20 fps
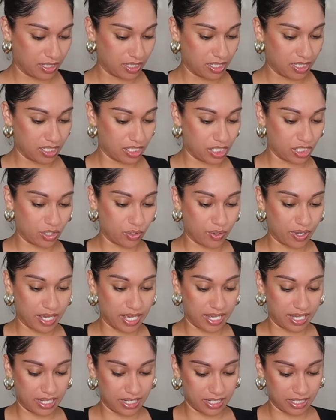let's go
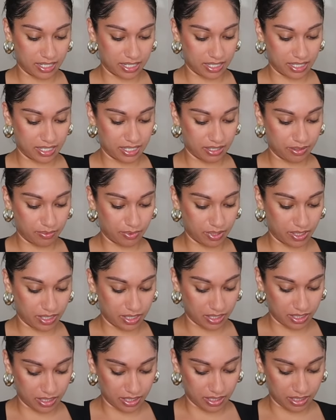ahead and see what
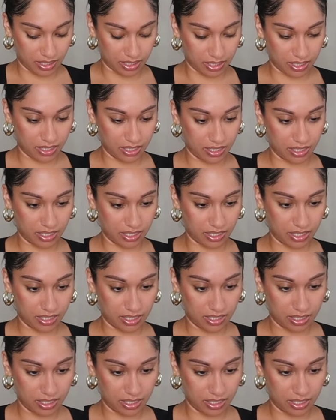this is.